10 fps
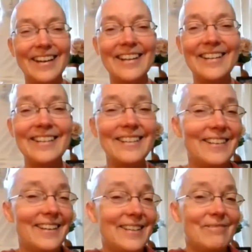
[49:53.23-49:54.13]
And,
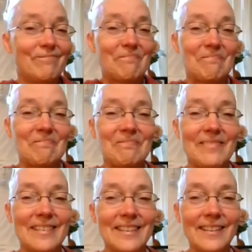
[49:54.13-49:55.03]

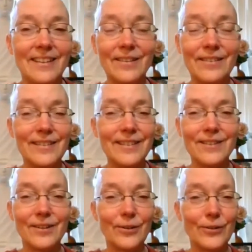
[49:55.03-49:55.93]
you know, it
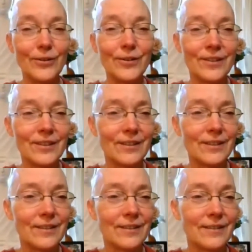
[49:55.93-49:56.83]
doesn't hurt.
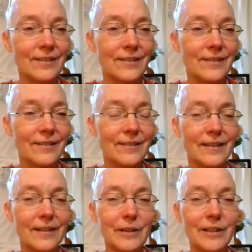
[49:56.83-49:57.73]

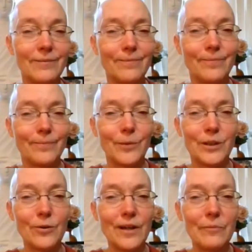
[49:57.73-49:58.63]
I mean,
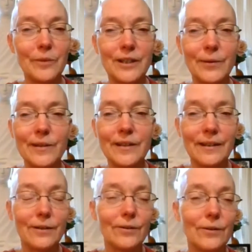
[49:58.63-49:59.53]
we don't have malaria
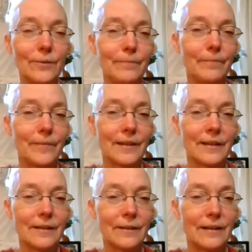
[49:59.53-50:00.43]
here,
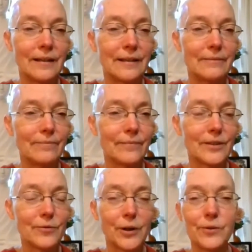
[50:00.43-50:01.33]

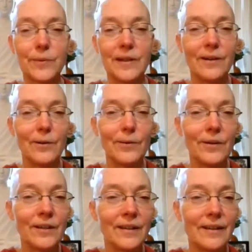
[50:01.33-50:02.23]
as far as we know,